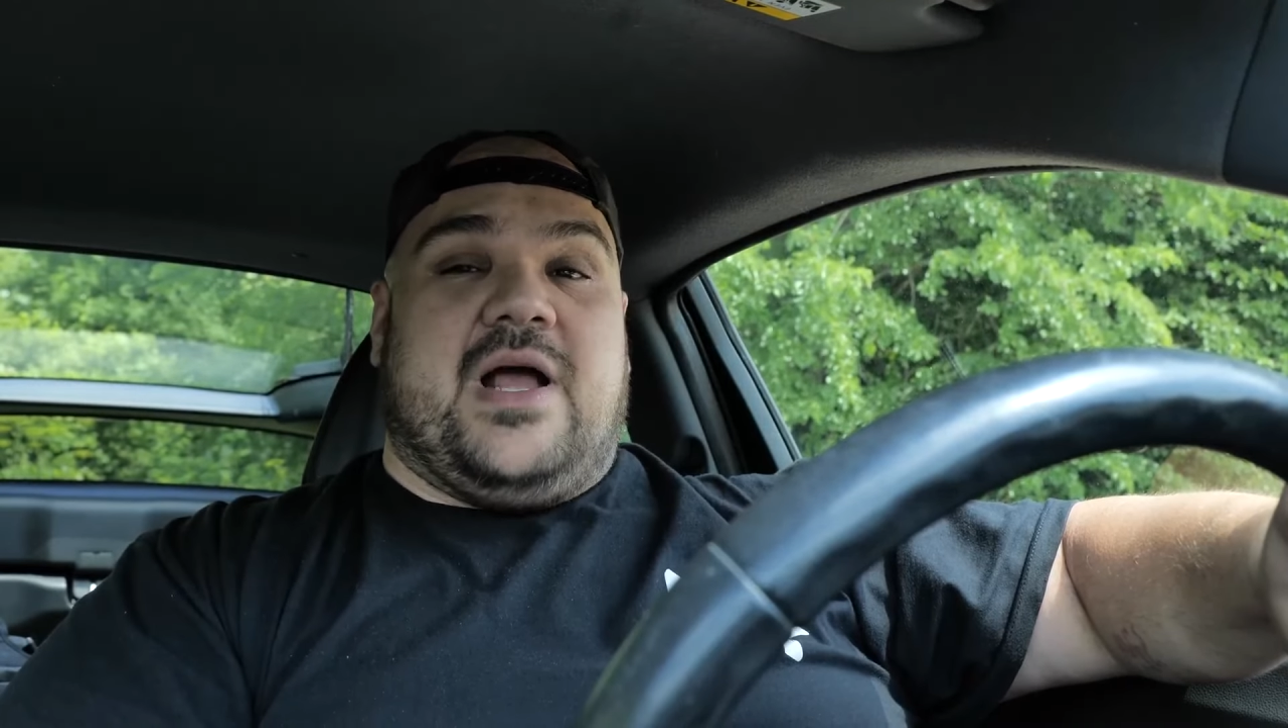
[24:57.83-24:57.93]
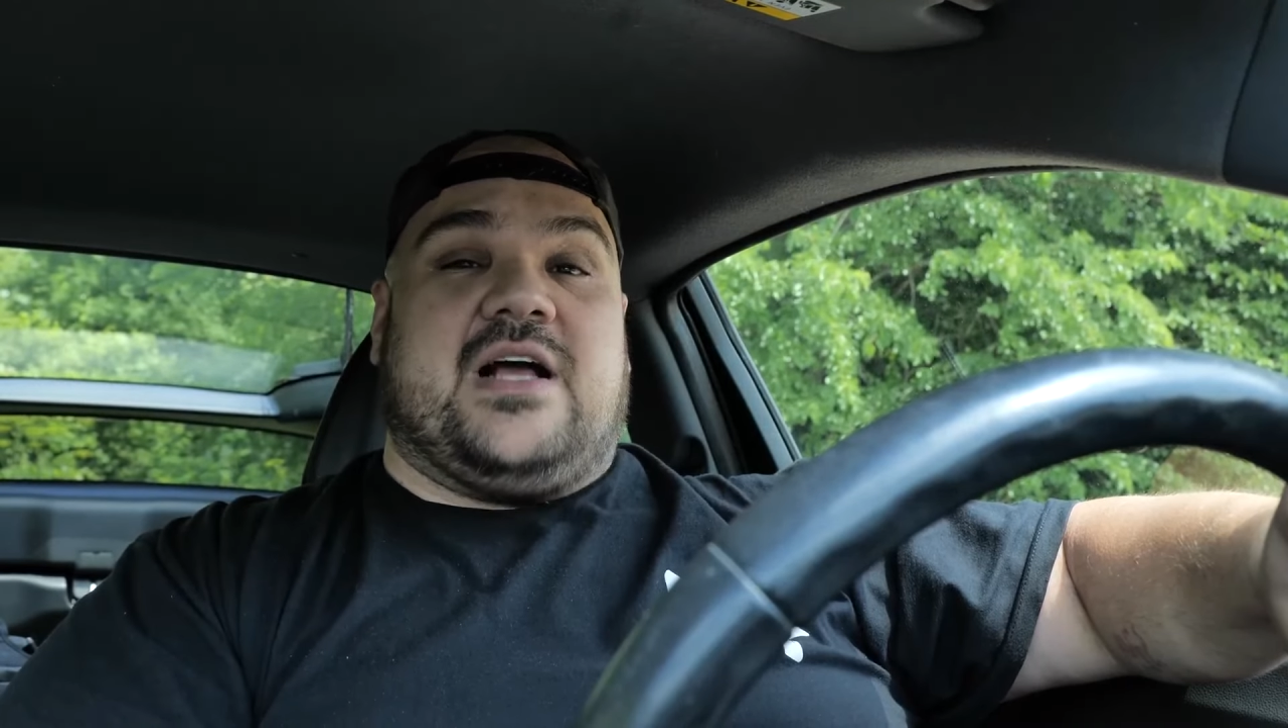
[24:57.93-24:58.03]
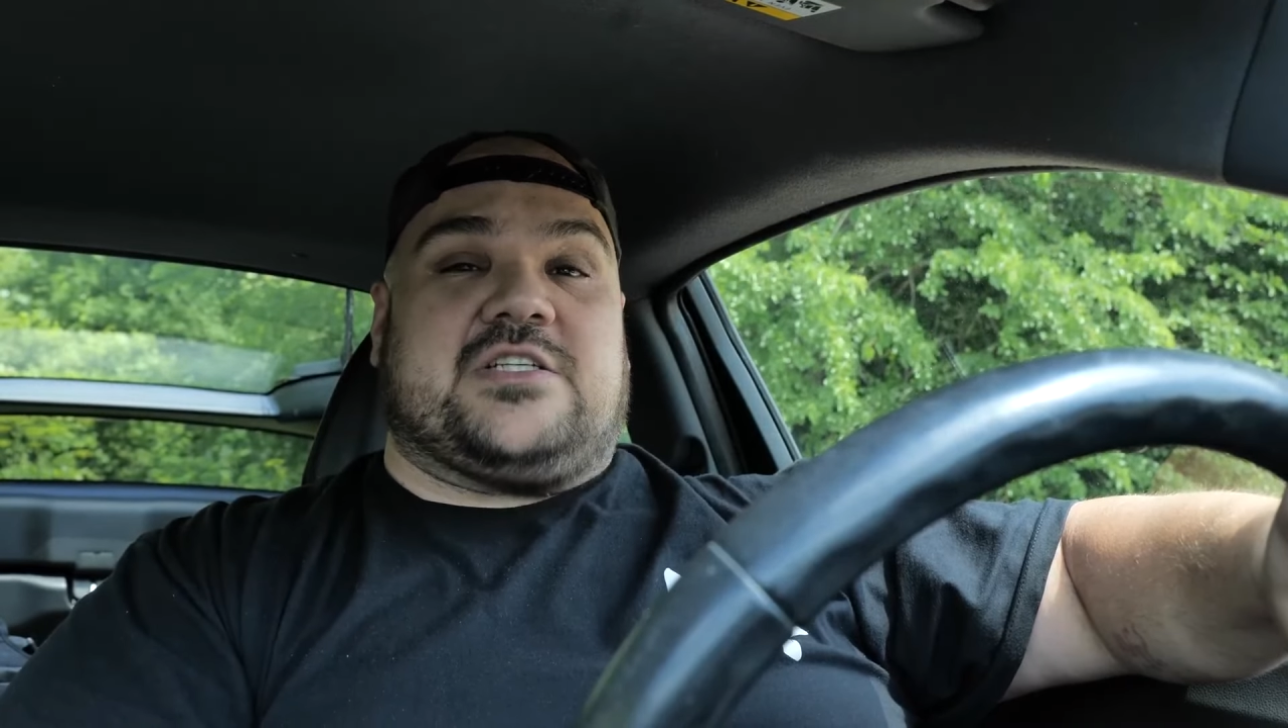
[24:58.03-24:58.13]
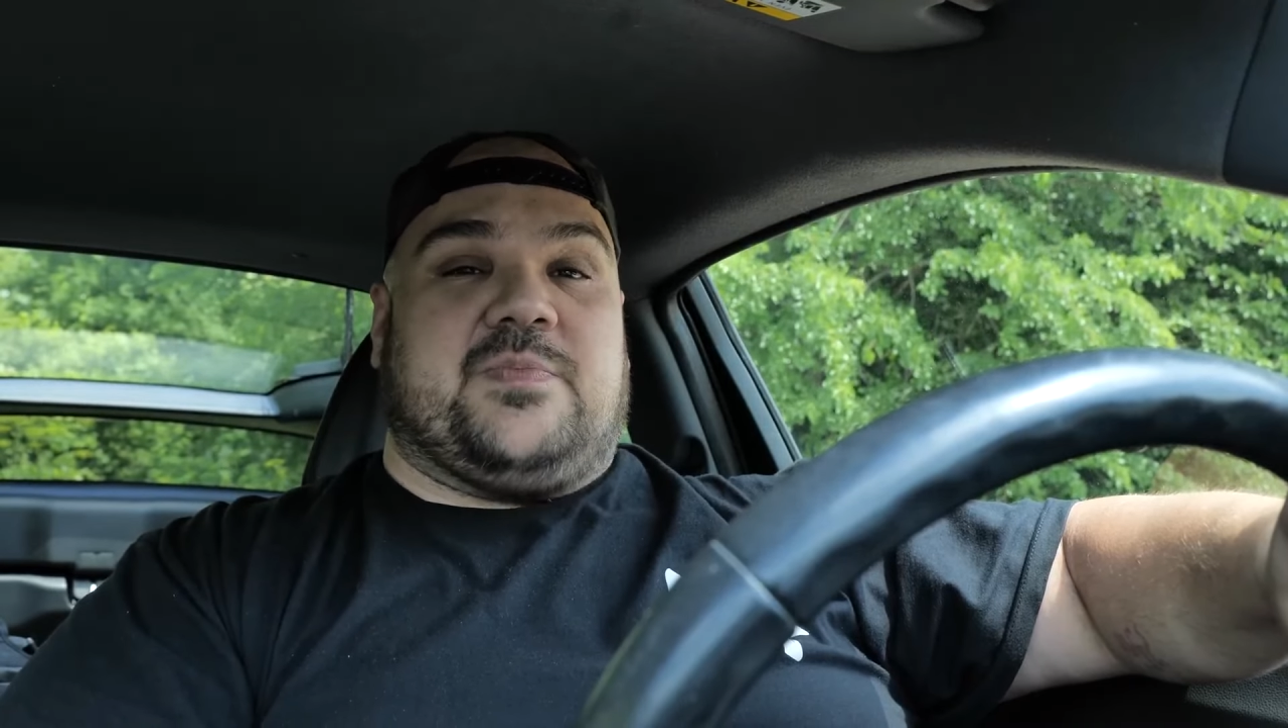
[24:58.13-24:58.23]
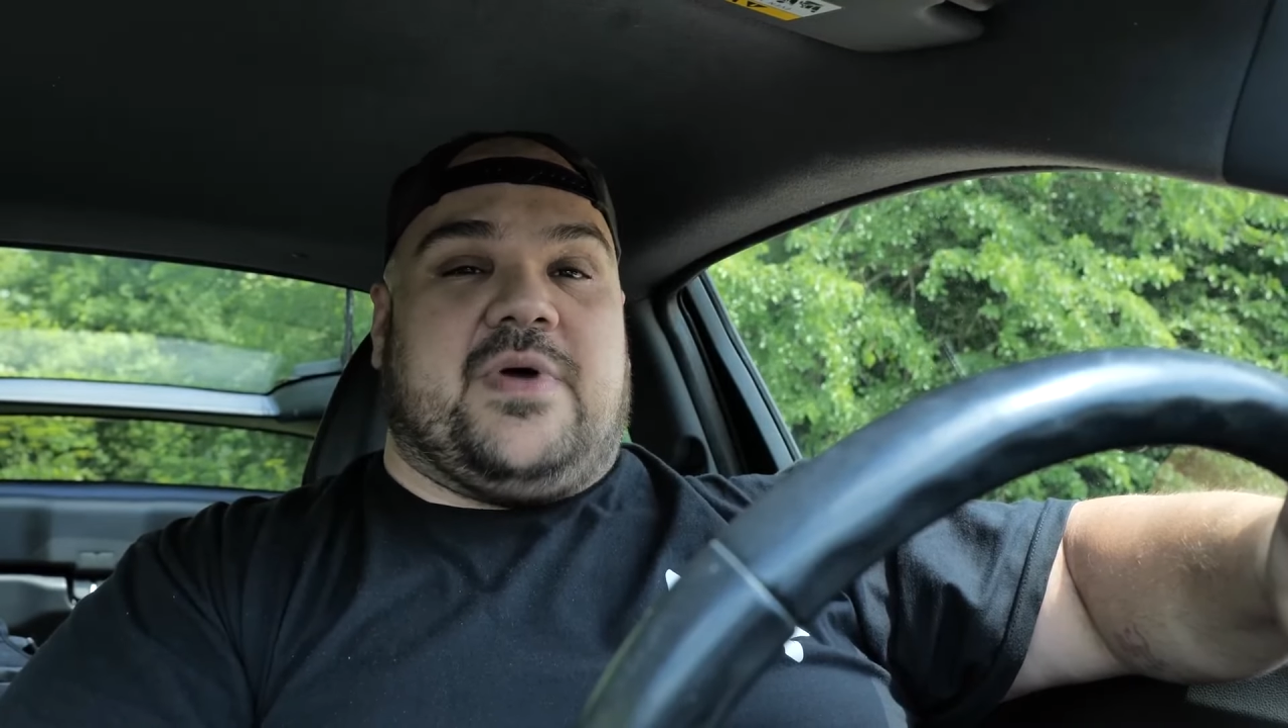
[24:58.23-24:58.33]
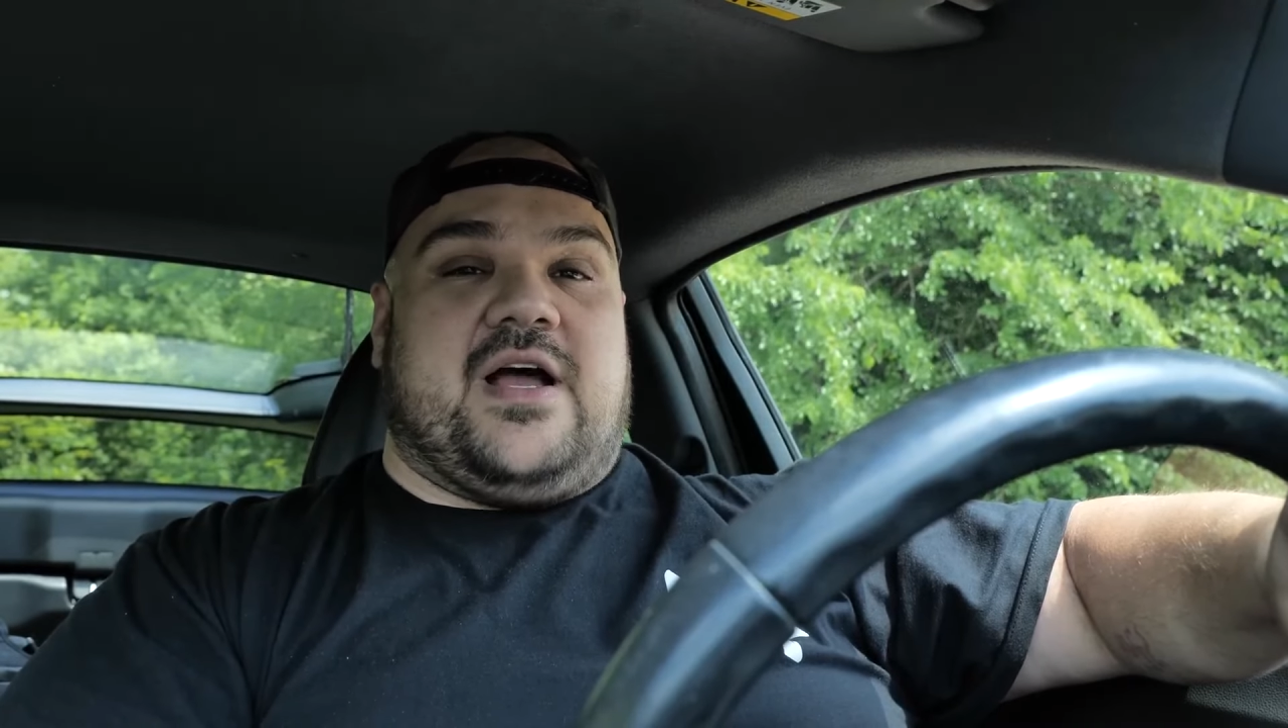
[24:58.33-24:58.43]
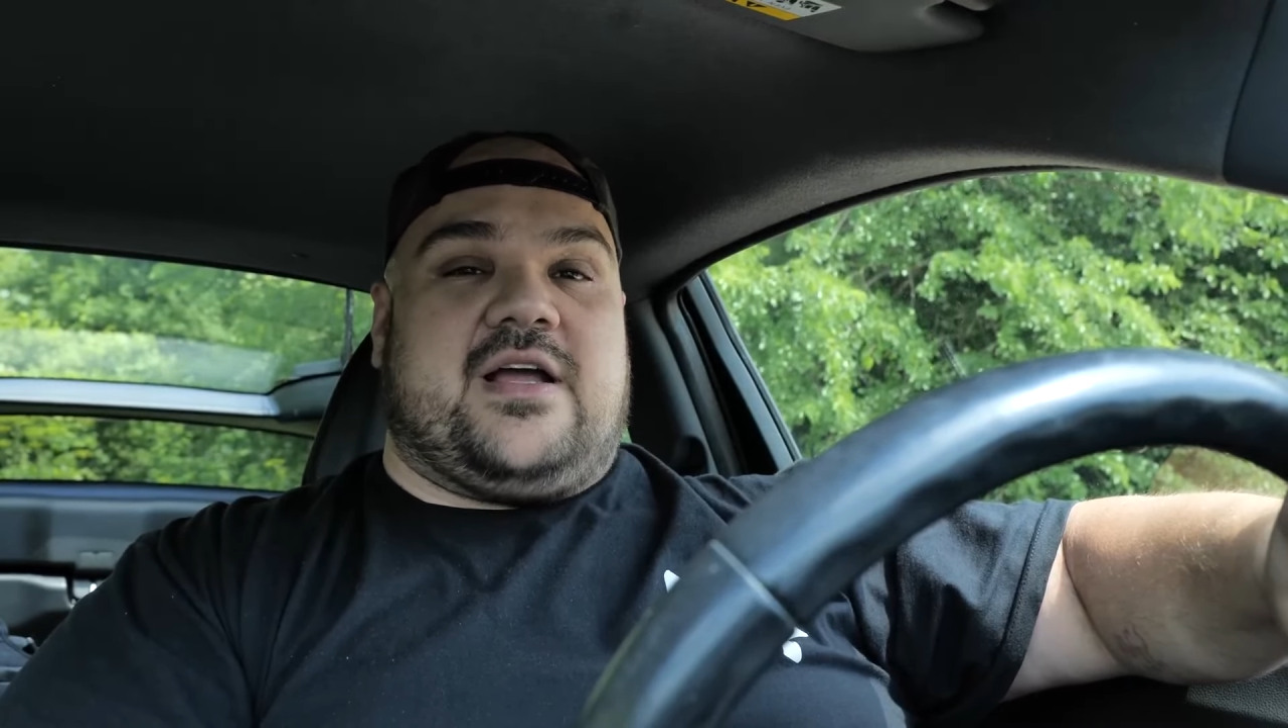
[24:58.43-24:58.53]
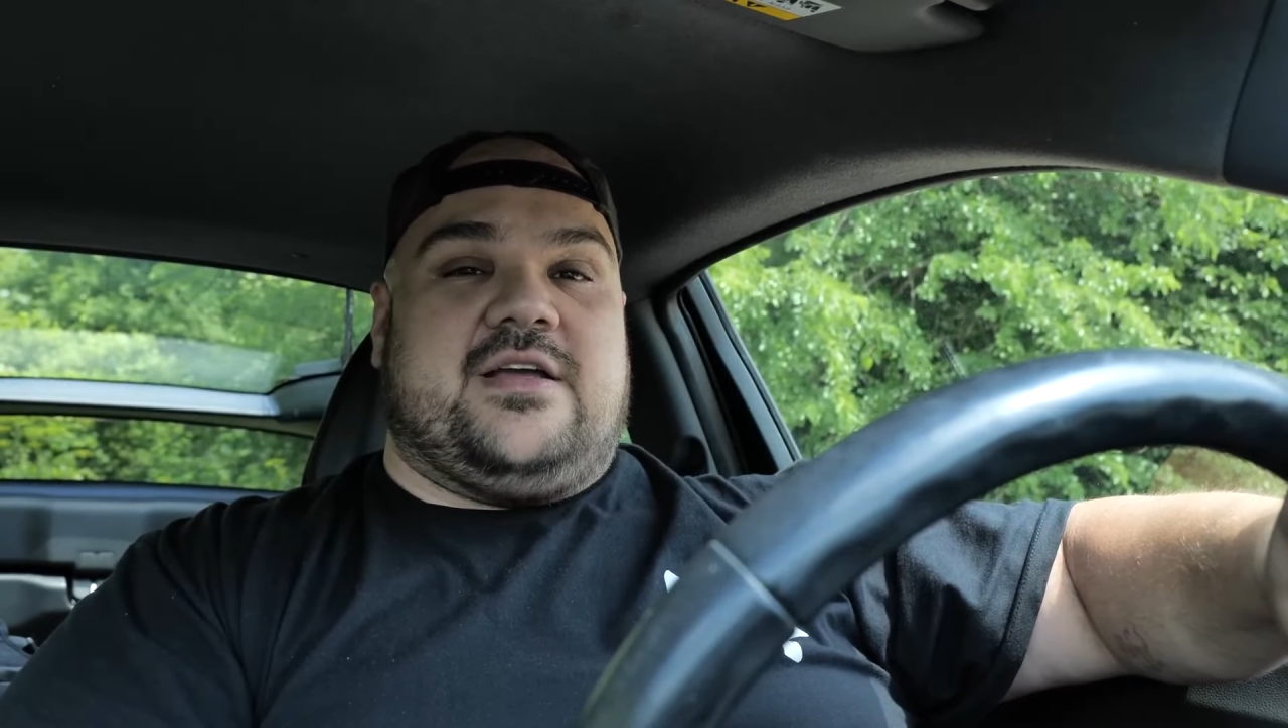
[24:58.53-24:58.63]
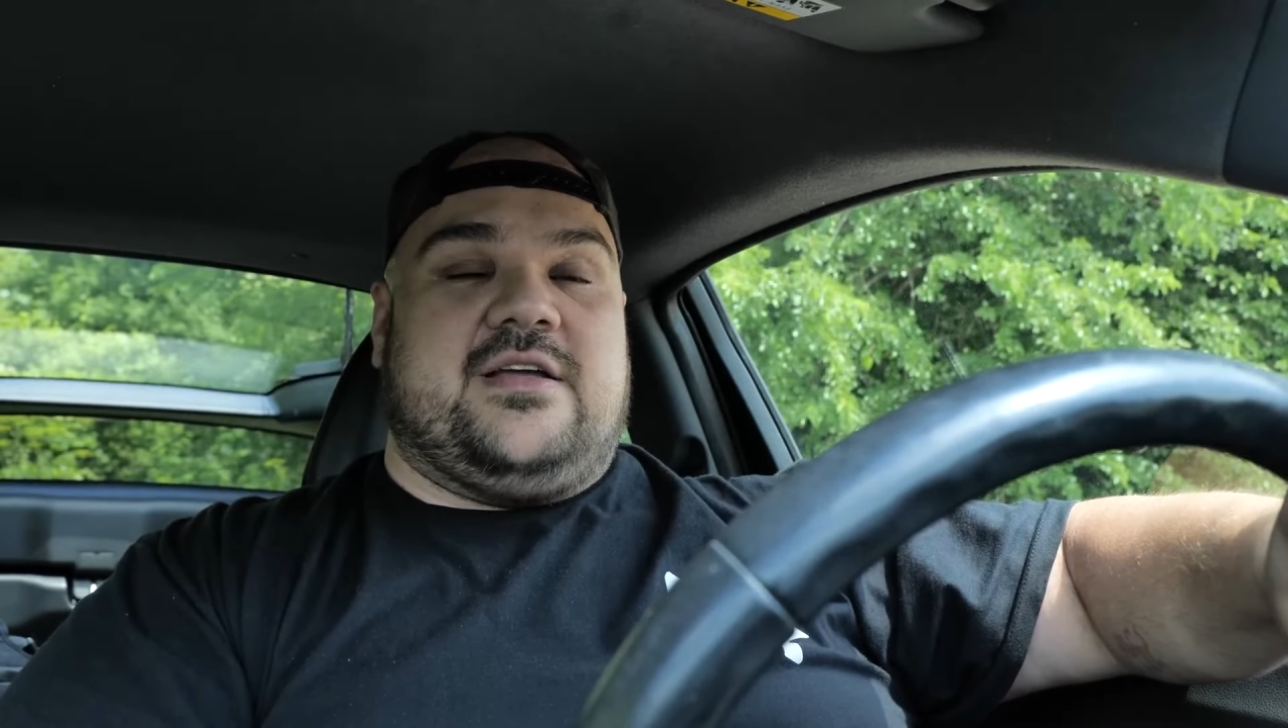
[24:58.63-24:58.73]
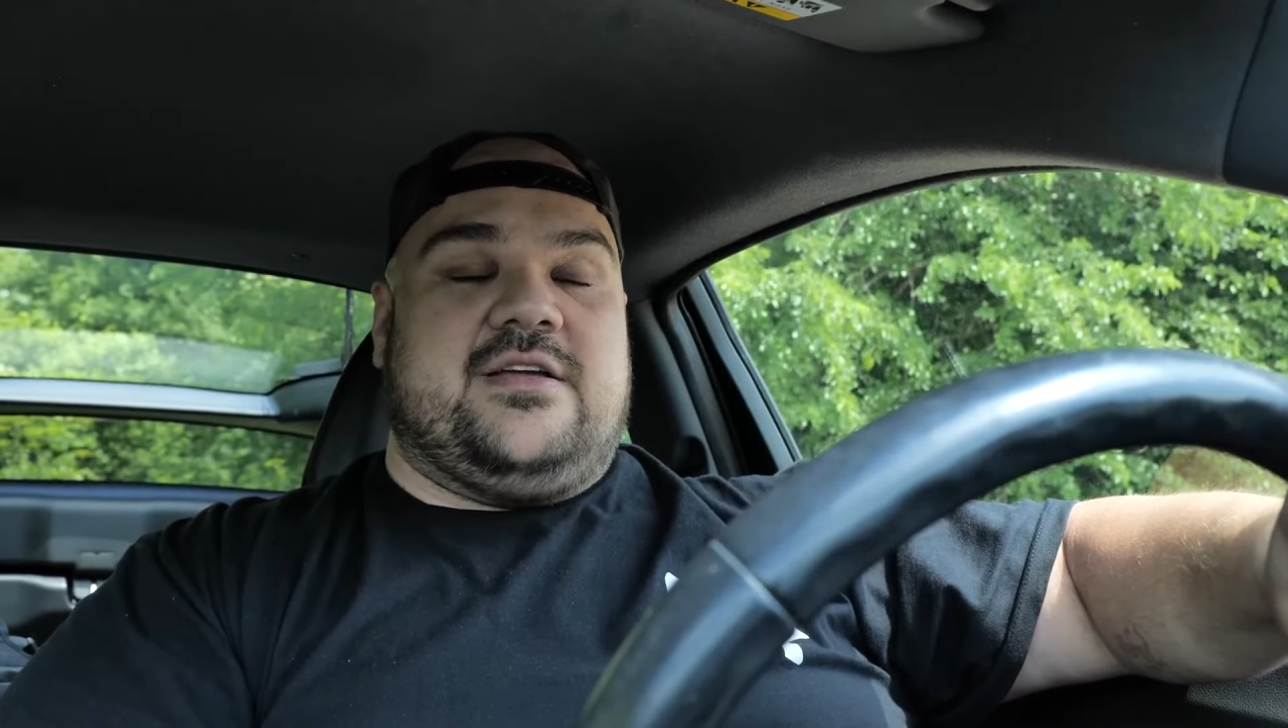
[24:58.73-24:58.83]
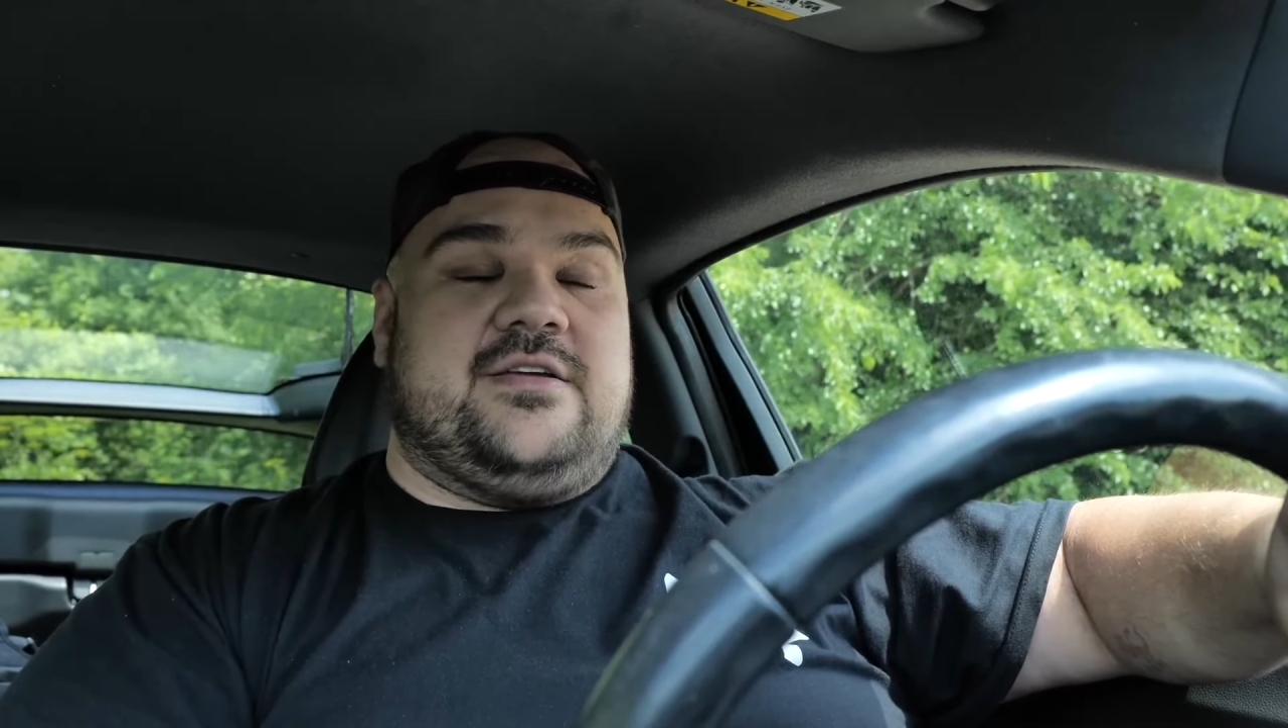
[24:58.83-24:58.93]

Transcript: mask back.